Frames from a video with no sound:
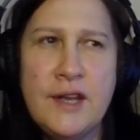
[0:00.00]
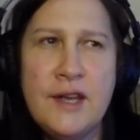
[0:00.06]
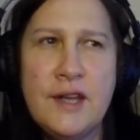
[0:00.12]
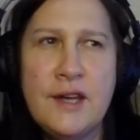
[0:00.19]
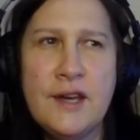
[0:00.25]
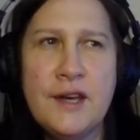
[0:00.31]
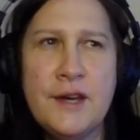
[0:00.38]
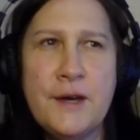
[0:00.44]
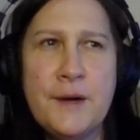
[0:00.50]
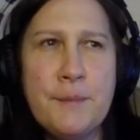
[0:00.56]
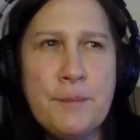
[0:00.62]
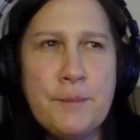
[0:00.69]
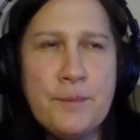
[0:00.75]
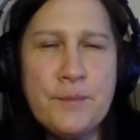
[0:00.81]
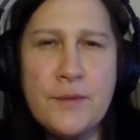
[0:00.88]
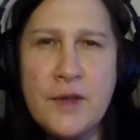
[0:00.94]

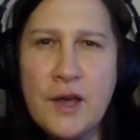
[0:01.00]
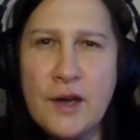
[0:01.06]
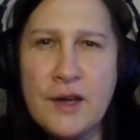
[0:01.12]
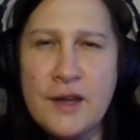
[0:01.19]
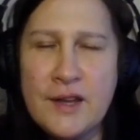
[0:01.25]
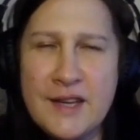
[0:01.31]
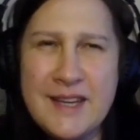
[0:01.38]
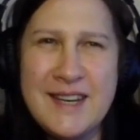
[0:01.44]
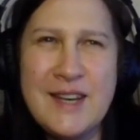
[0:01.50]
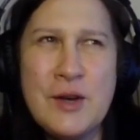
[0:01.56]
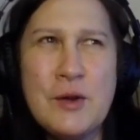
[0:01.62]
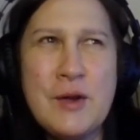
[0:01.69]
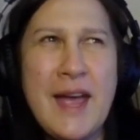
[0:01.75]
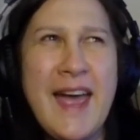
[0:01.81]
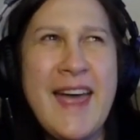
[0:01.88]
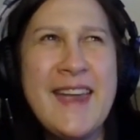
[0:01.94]
and
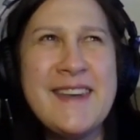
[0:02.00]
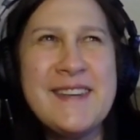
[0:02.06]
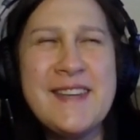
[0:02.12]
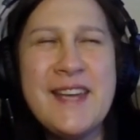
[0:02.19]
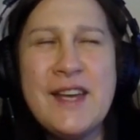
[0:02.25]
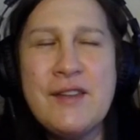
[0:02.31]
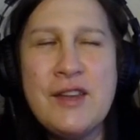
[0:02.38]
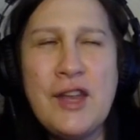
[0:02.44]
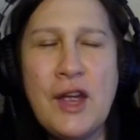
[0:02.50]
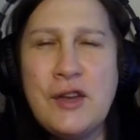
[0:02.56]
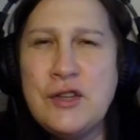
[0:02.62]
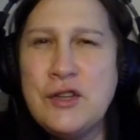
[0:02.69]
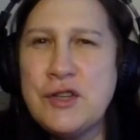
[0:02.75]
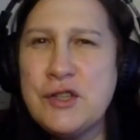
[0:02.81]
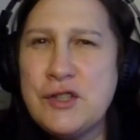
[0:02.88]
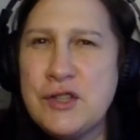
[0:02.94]

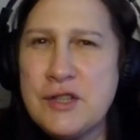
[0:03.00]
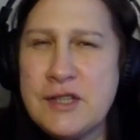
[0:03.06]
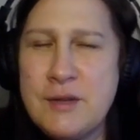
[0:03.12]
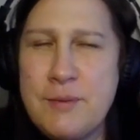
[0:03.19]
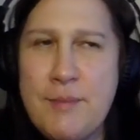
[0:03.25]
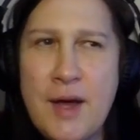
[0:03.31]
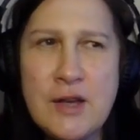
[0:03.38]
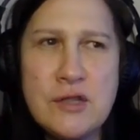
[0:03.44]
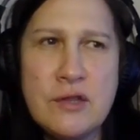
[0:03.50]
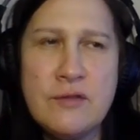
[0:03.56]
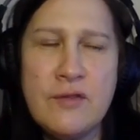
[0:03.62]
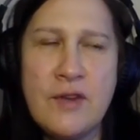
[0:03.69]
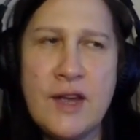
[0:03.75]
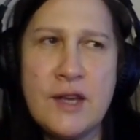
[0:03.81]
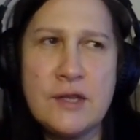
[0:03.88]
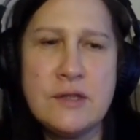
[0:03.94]
you can just imagine
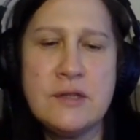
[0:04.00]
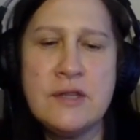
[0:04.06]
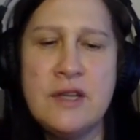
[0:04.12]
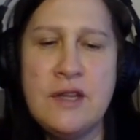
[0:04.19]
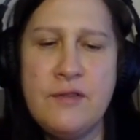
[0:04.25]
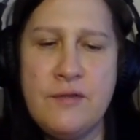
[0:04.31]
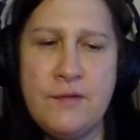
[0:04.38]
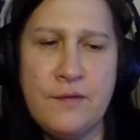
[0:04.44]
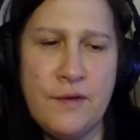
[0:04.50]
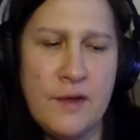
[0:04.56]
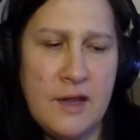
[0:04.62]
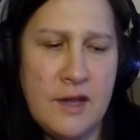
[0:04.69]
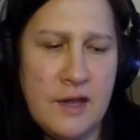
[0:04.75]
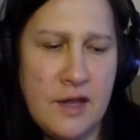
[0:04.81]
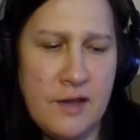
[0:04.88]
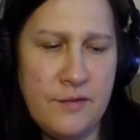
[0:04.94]
that if
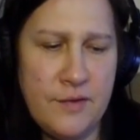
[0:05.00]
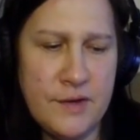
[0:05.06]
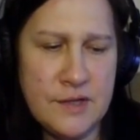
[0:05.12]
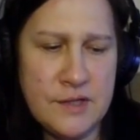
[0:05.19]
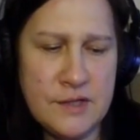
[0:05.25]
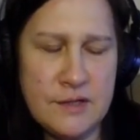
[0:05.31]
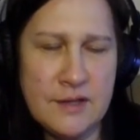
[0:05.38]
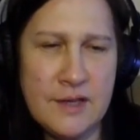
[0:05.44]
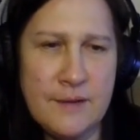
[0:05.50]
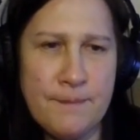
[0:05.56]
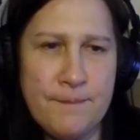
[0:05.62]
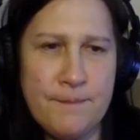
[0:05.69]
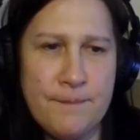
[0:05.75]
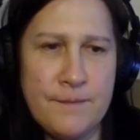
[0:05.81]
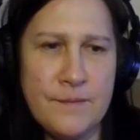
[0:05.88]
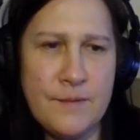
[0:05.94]
this,
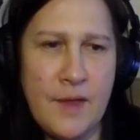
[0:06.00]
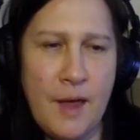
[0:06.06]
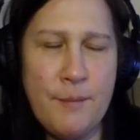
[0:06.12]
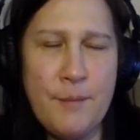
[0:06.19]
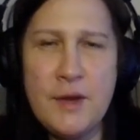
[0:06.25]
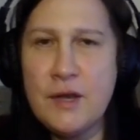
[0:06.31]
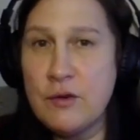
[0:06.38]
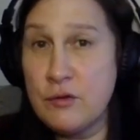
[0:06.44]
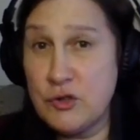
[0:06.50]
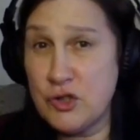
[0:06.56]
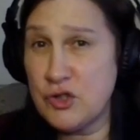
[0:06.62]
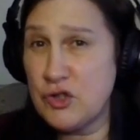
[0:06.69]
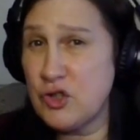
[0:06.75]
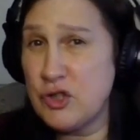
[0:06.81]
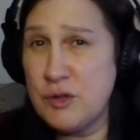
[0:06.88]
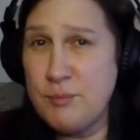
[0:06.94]
I mean,
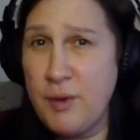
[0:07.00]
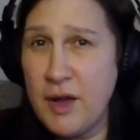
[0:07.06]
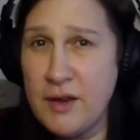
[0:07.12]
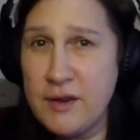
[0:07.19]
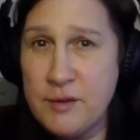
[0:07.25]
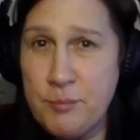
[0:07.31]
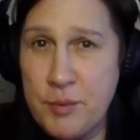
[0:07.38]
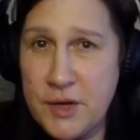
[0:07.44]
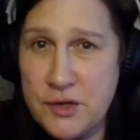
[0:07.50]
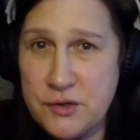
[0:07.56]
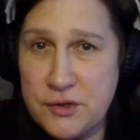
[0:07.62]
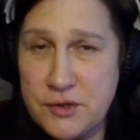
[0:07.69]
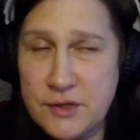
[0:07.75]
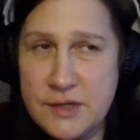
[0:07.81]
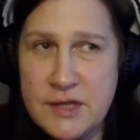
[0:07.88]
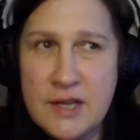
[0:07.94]
just judging by the
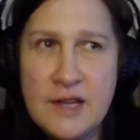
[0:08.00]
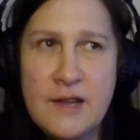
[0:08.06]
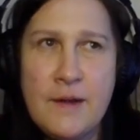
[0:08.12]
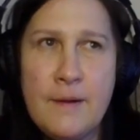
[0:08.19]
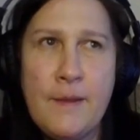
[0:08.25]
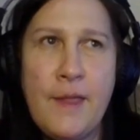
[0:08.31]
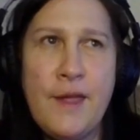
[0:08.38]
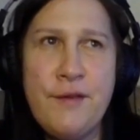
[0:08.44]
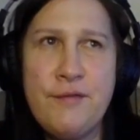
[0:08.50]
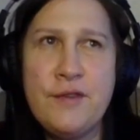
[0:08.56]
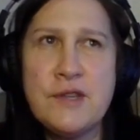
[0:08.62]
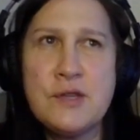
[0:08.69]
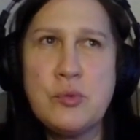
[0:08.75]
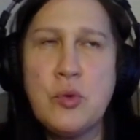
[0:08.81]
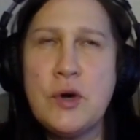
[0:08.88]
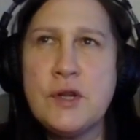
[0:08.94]
pictures, if
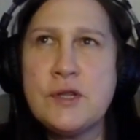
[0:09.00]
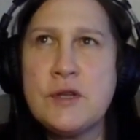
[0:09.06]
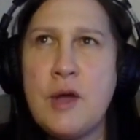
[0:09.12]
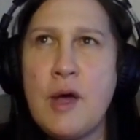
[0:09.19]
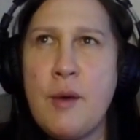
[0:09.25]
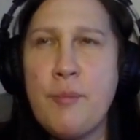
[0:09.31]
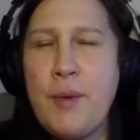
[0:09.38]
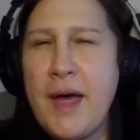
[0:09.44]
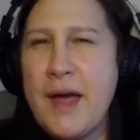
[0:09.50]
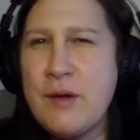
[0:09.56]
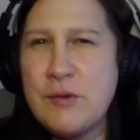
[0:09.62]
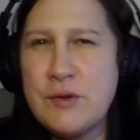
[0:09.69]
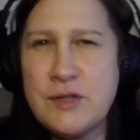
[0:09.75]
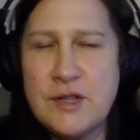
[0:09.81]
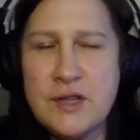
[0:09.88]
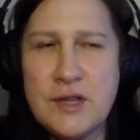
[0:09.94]
this was about